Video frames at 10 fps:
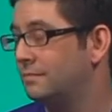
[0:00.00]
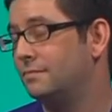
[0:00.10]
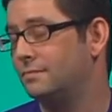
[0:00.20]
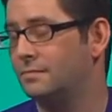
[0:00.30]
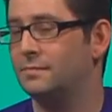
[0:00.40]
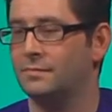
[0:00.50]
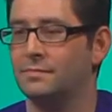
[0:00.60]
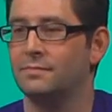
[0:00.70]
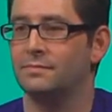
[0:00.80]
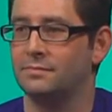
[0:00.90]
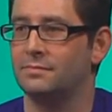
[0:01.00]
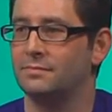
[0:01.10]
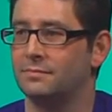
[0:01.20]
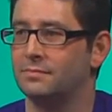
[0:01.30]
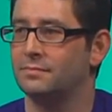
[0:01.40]

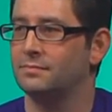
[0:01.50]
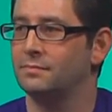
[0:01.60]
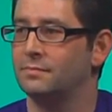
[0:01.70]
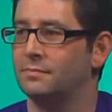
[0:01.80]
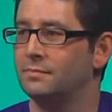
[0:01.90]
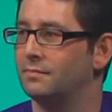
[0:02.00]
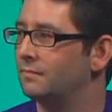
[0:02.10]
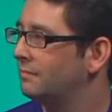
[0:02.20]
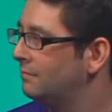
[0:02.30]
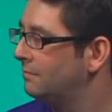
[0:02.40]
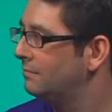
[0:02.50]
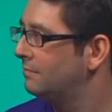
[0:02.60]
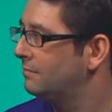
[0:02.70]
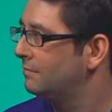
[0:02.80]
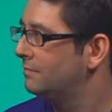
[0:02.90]

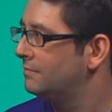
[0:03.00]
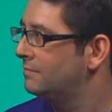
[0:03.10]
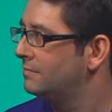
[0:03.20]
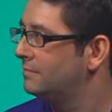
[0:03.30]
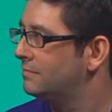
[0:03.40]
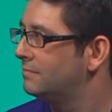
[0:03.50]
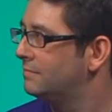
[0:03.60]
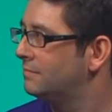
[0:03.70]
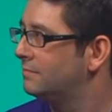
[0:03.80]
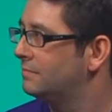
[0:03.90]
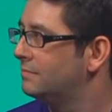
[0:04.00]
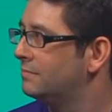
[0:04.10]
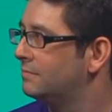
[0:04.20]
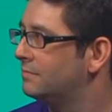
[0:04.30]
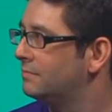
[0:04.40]
This person isn't speaking.